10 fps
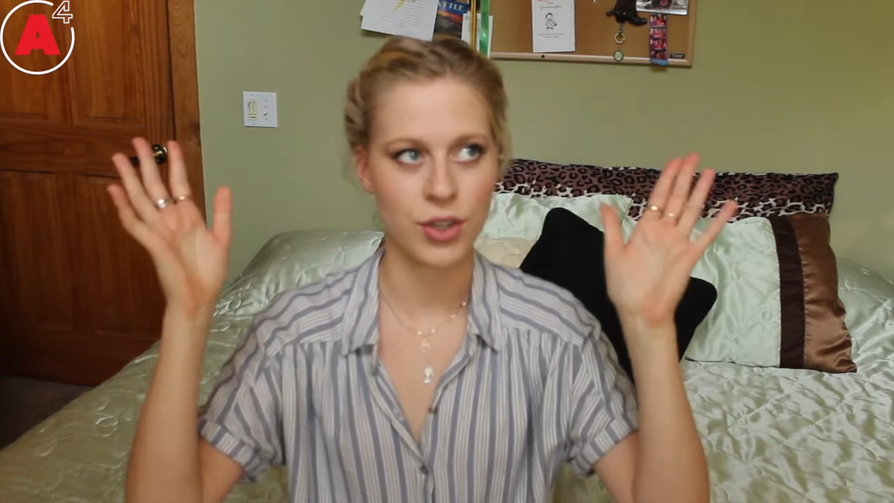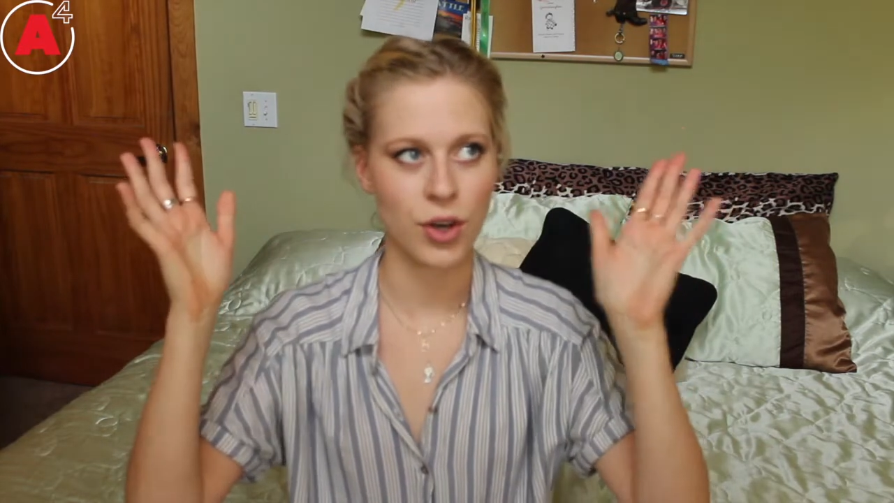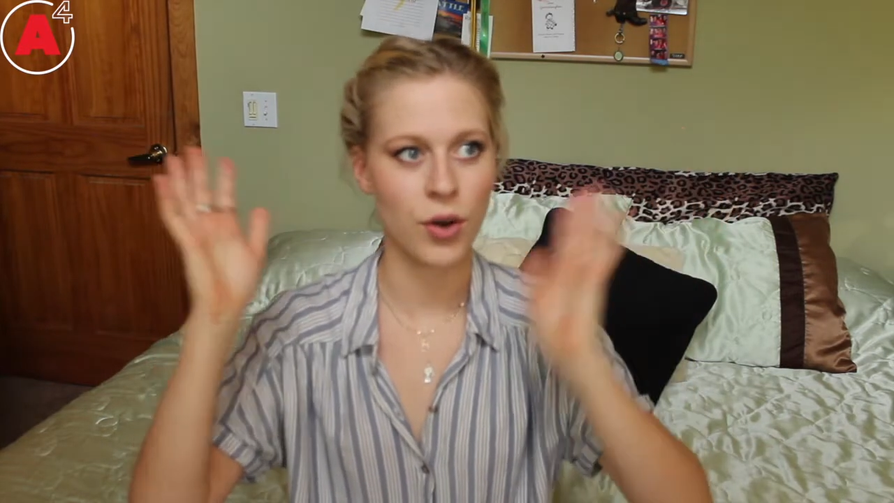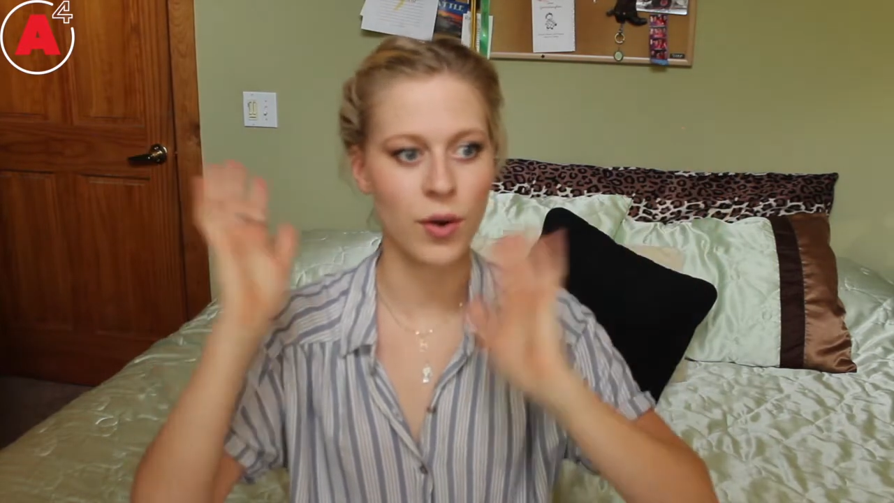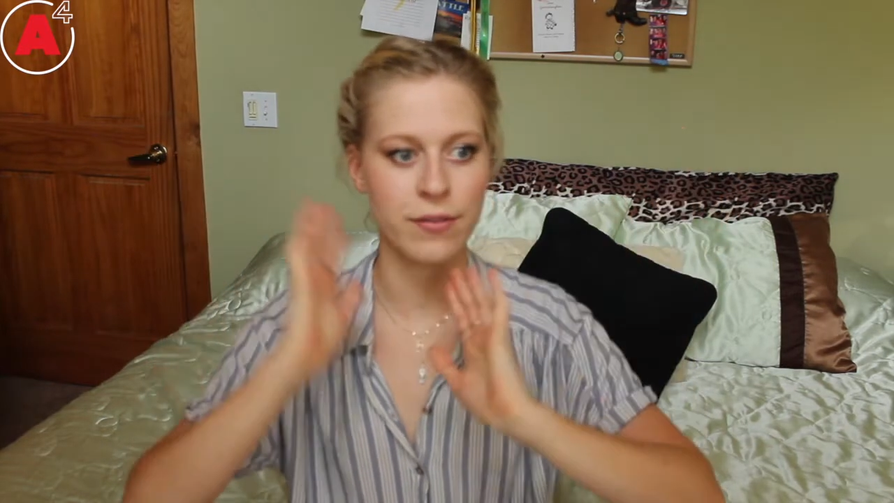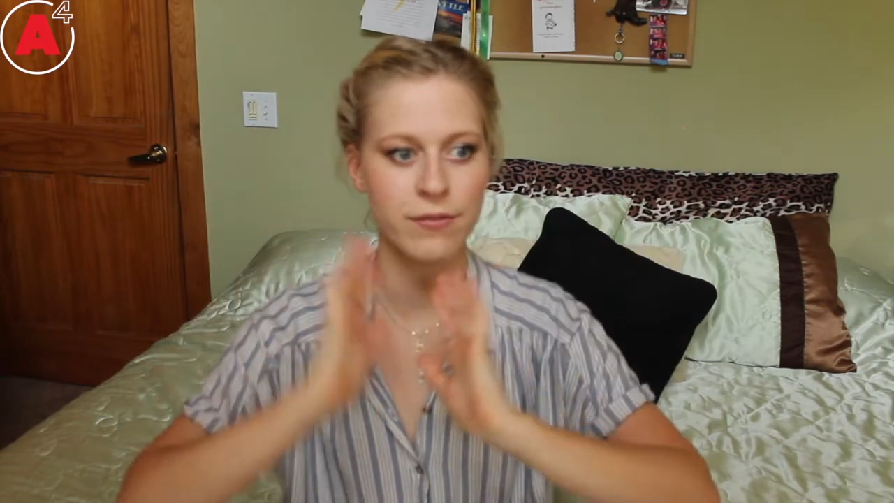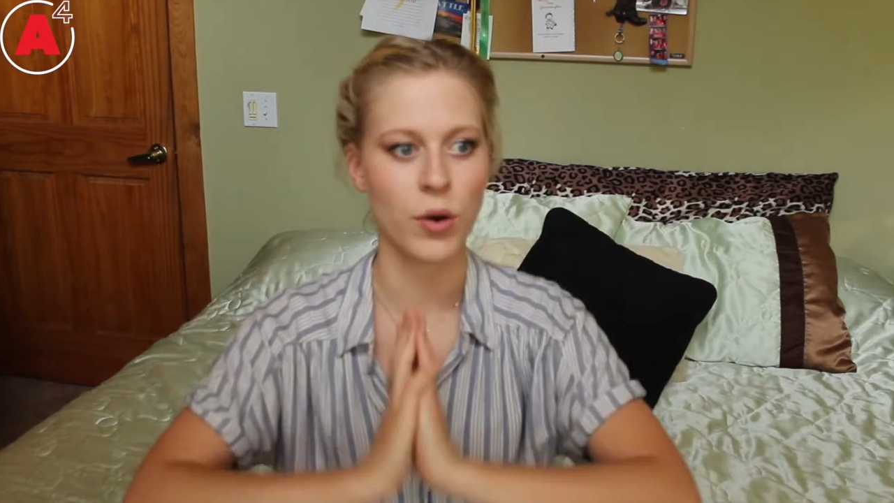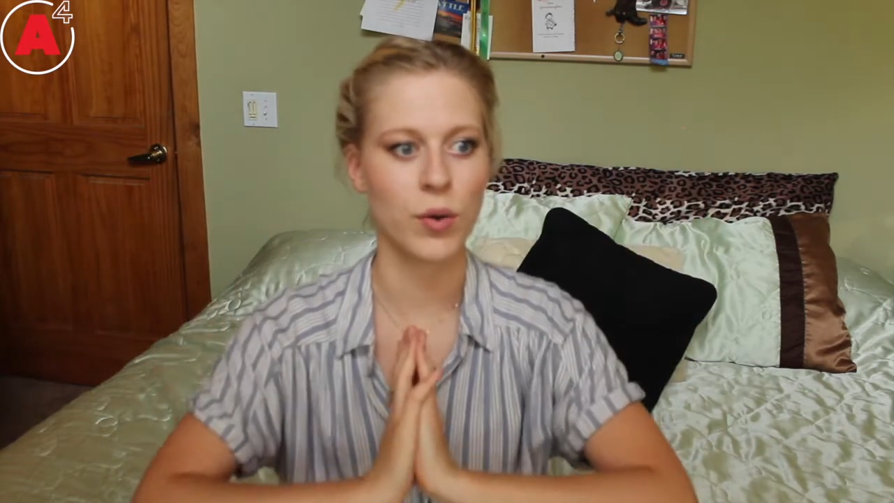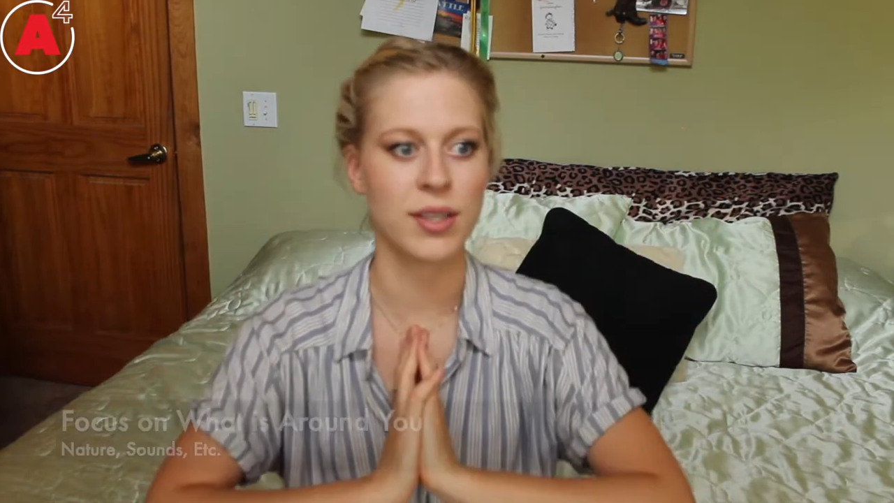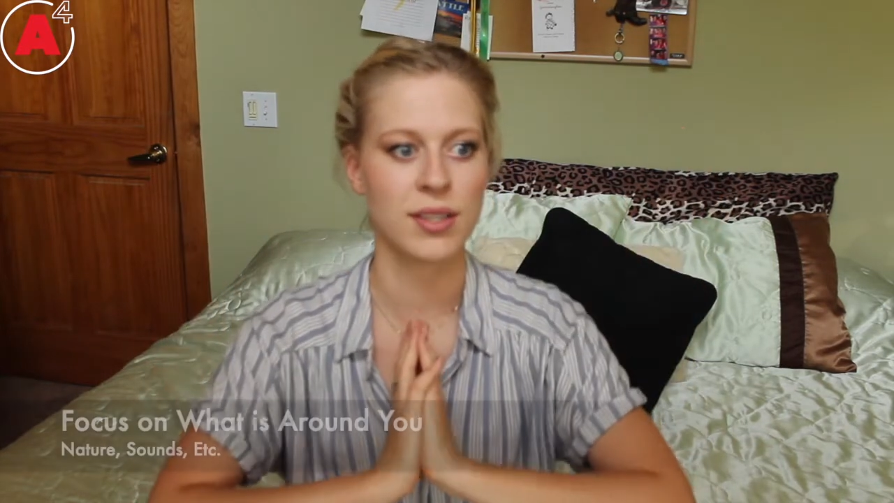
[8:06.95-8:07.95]
go and
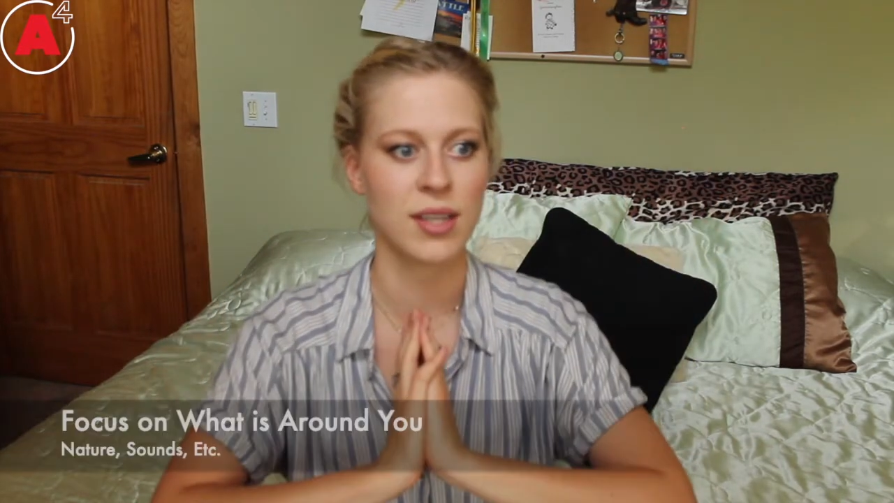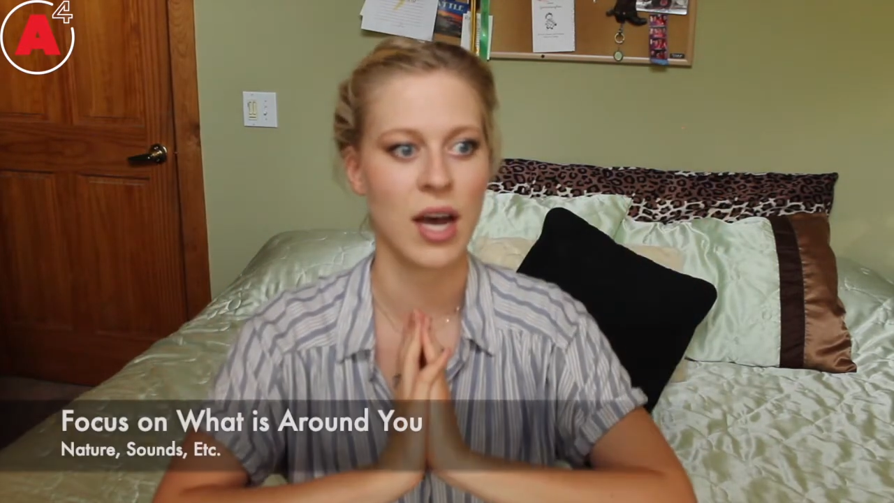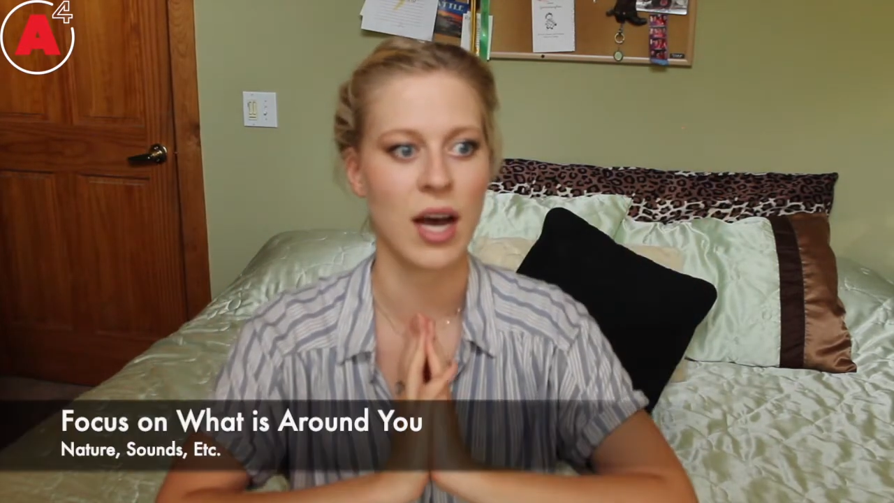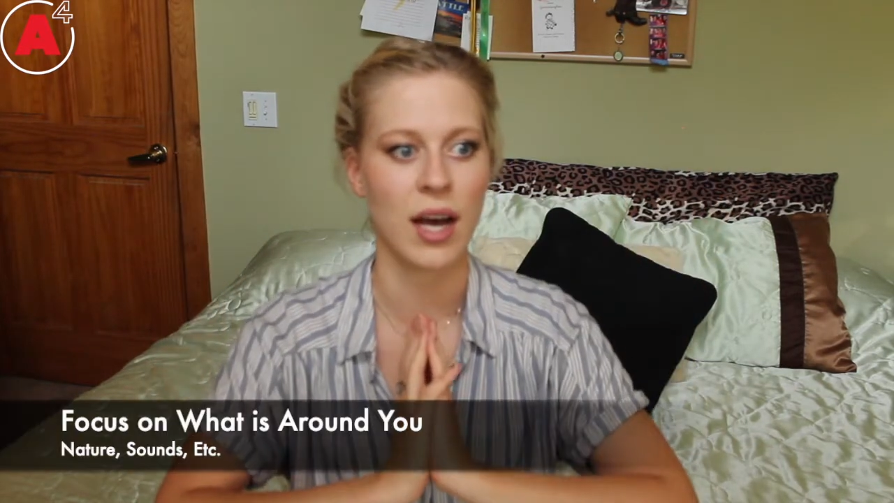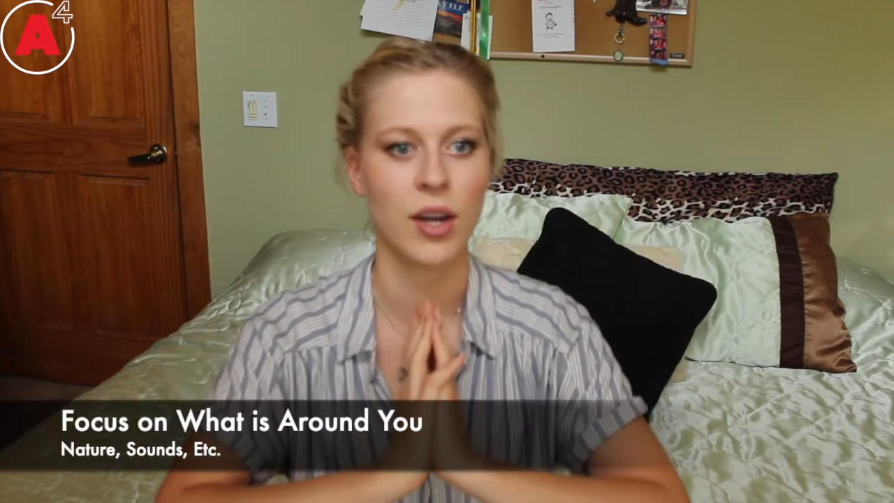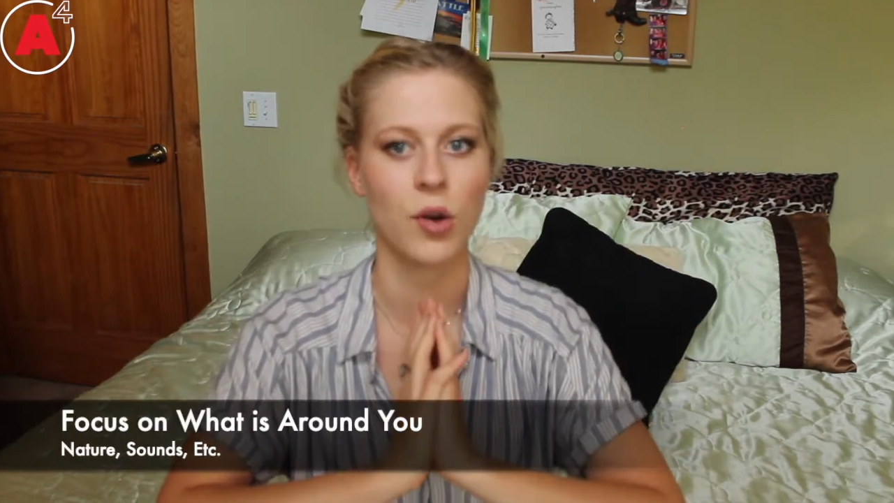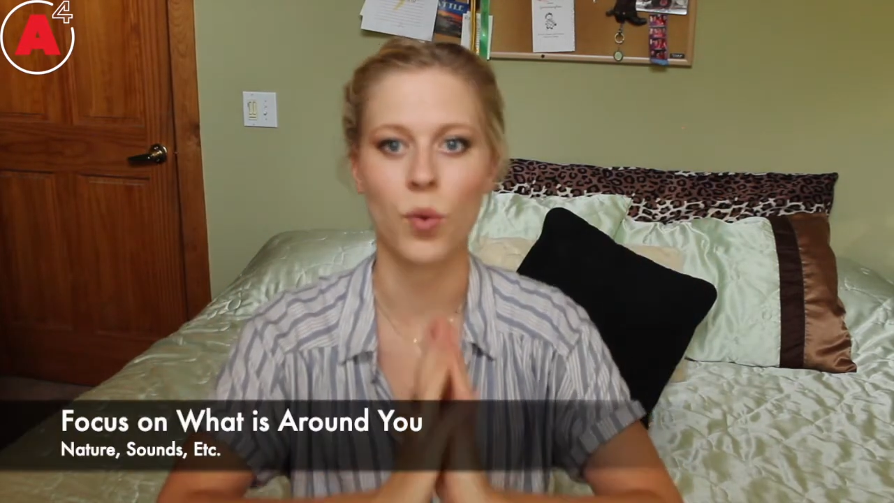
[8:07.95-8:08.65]
focus on